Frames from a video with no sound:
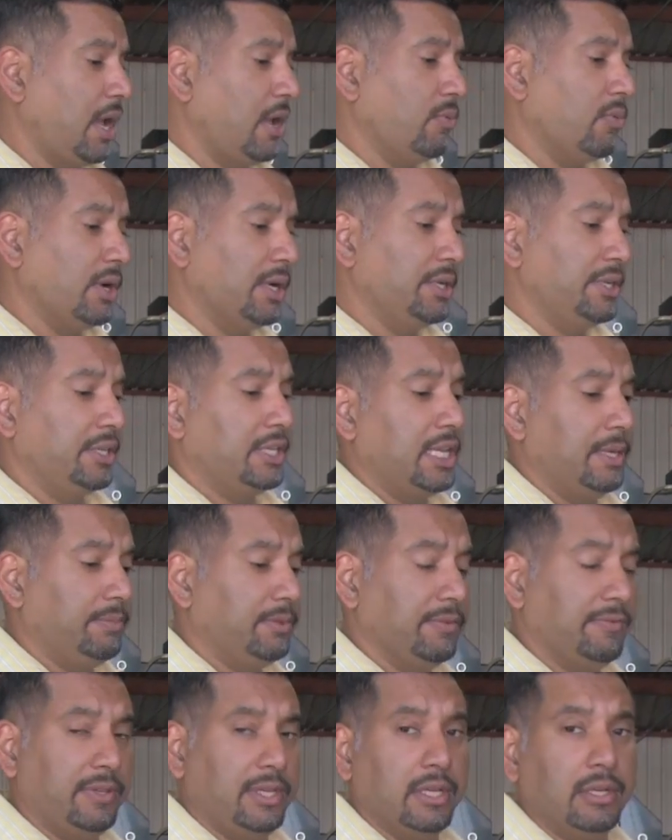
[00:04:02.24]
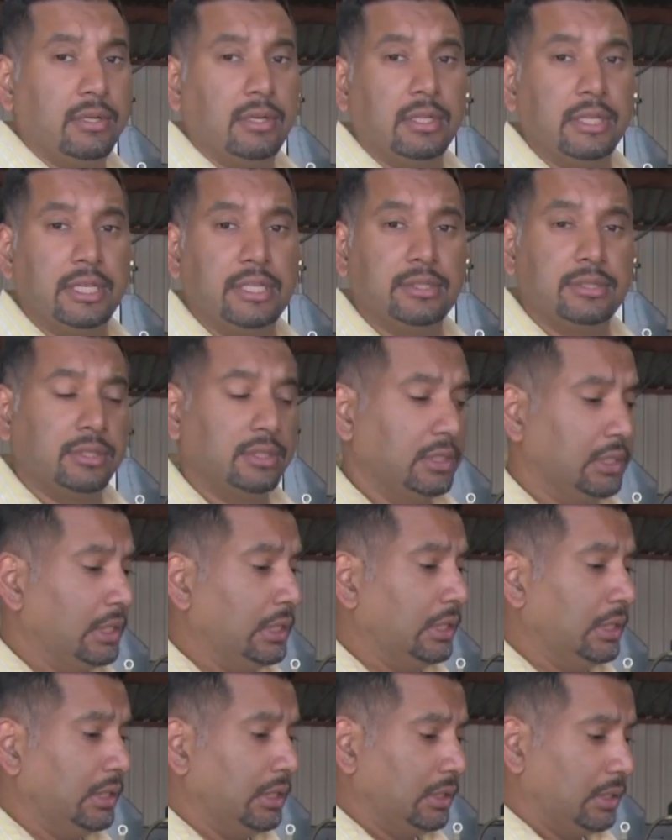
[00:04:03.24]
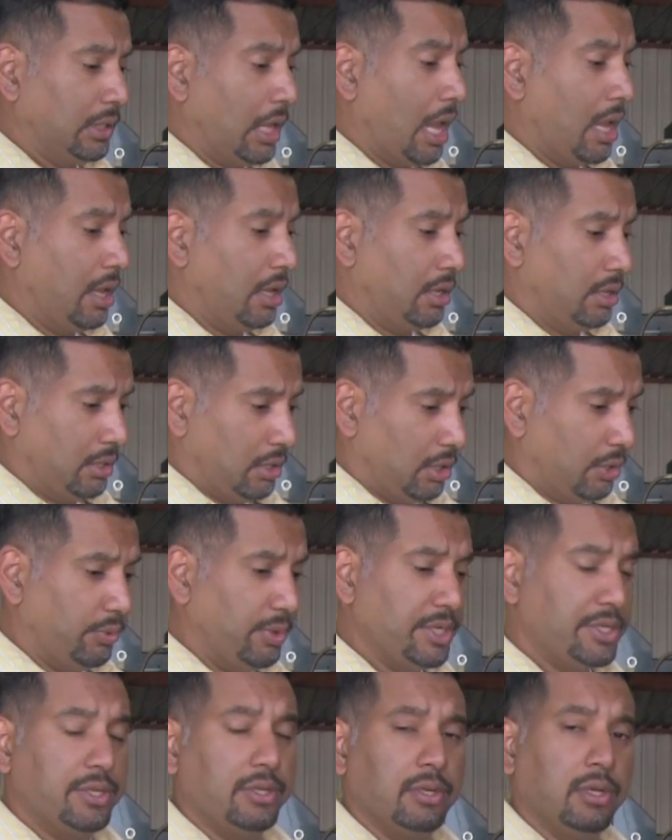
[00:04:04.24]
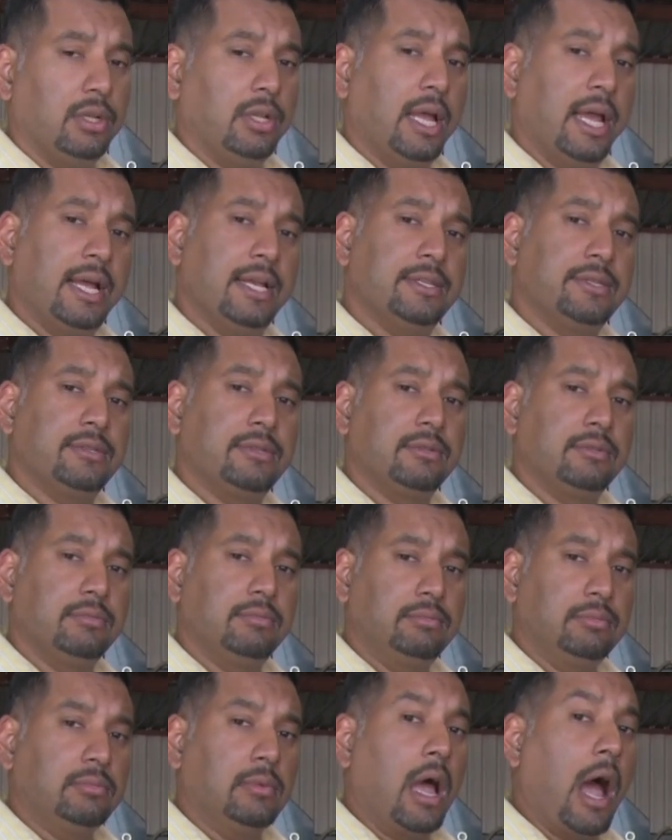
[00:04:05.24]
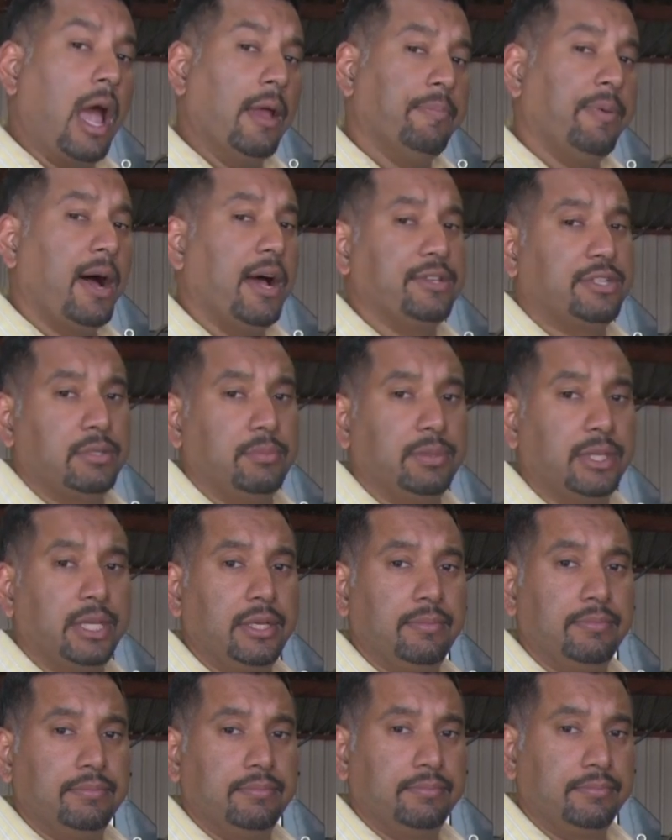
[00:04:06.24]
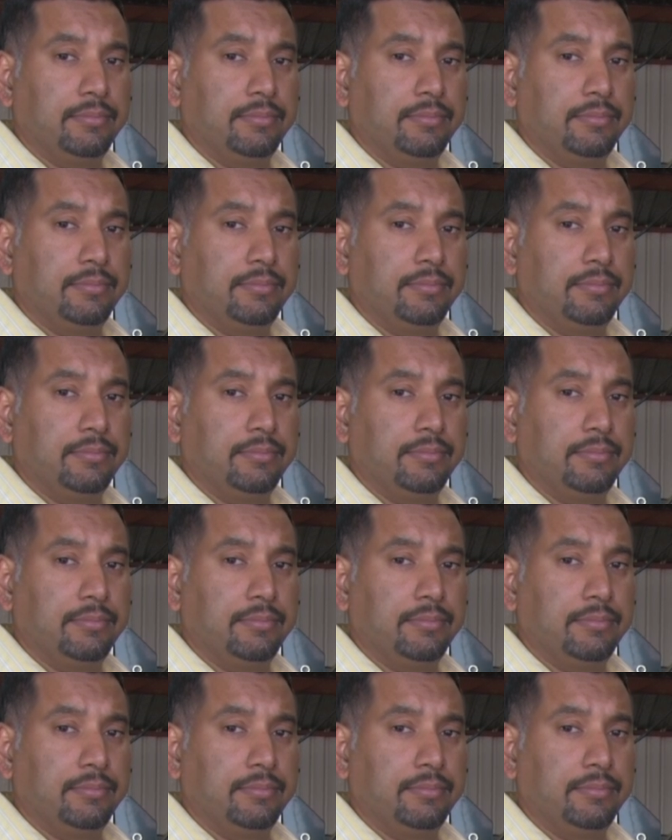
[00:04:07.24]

I wanted to keep the vehicle as original as I possibly